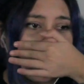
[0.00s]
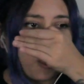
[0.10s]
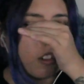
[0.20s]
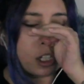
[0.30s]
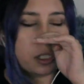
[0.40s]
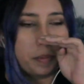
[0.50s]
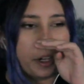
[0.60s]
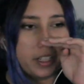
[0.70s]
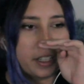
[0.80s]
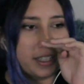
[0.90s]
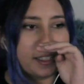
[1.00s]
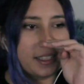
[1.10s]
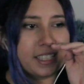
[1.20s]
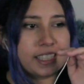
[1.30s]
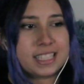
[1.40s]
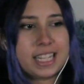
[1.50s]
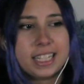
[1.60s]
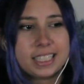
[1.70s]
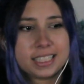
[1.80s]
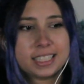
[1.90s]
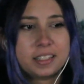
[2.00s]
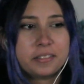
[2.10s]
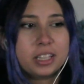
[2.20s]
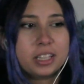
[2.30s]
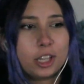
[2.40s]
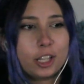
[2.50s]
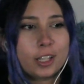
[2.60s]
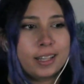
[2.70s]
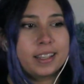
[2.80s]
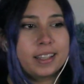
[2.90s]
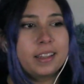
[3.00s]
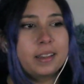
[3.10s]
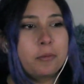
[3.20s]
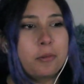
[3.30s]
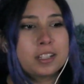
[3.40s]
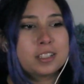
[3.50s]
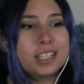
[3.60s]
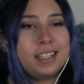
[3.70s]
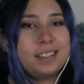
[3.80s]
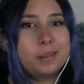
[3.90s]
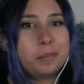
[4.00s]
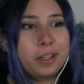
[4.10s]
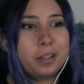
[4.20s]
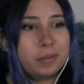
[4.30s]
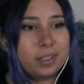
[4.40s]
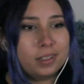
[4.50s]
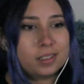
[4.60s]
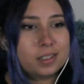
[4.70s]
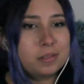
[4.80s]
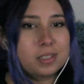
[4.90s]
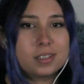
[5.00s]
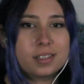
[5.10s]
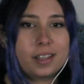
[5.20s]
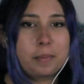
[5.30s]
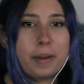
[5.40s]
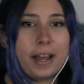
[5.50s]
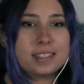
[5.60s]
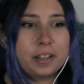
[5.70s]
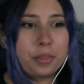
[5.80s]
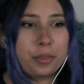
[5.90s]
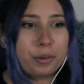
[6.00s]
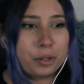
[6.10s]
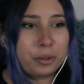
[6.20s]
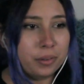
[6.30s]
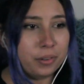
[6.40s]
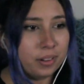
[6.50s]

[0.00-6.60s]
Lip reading: The worst part is the snake didn't even look like it wanted to eat the baby. She was just like passing through.